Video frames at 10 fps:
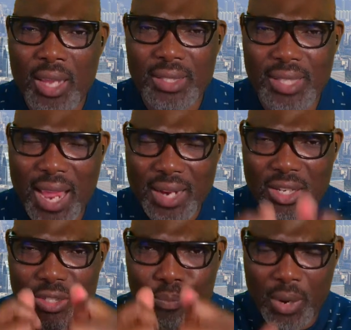There
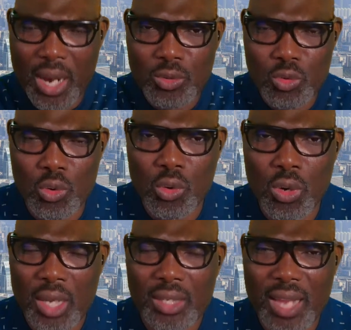is breakthrough.
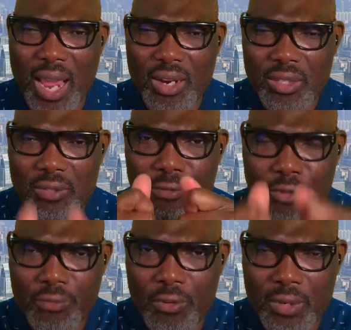There is
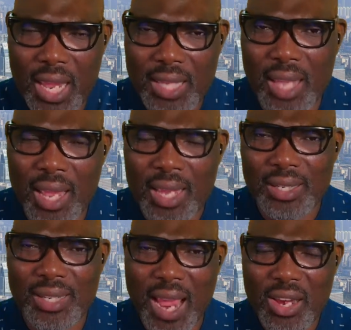fruitfulness.
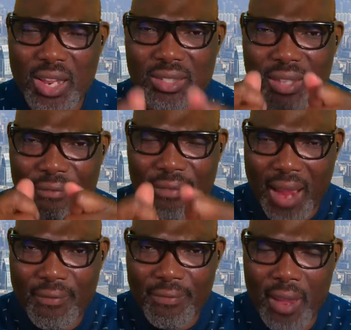There is
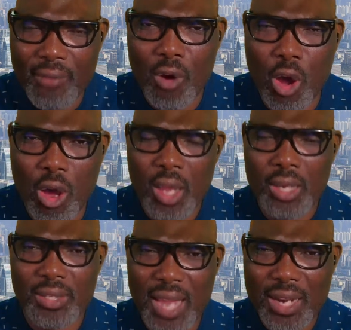divine favor.
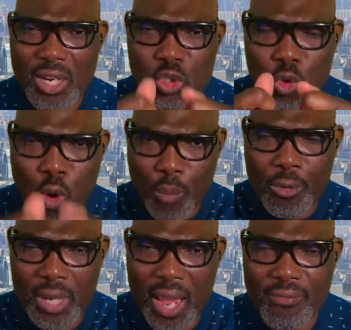There is hope
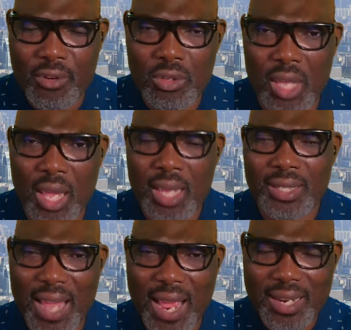on heavens.
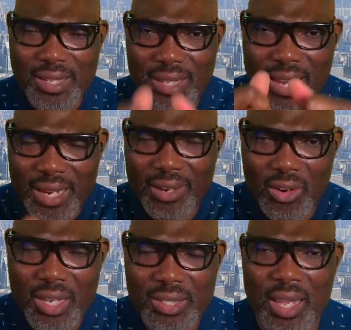There is
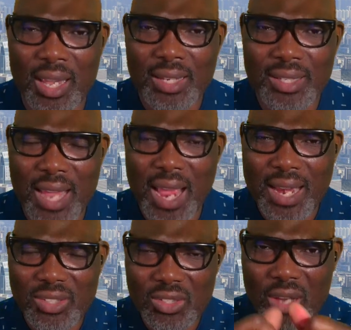increase. There
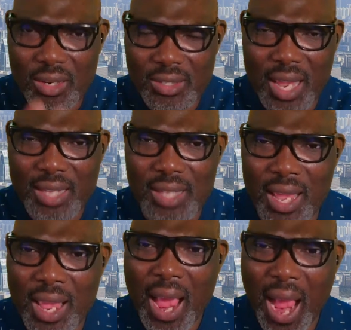is success.
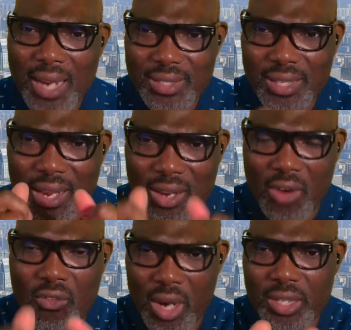
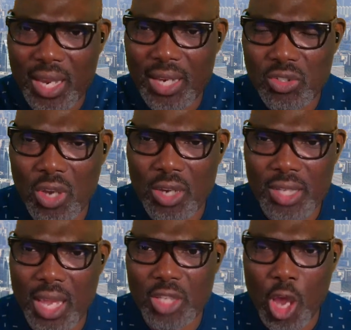Accelerated
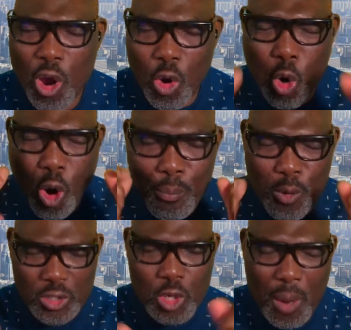success.
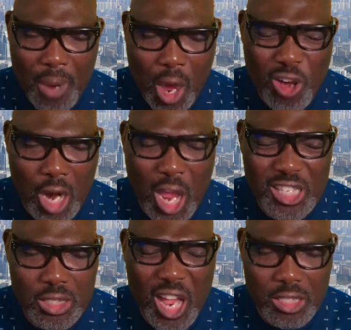Open your mouth.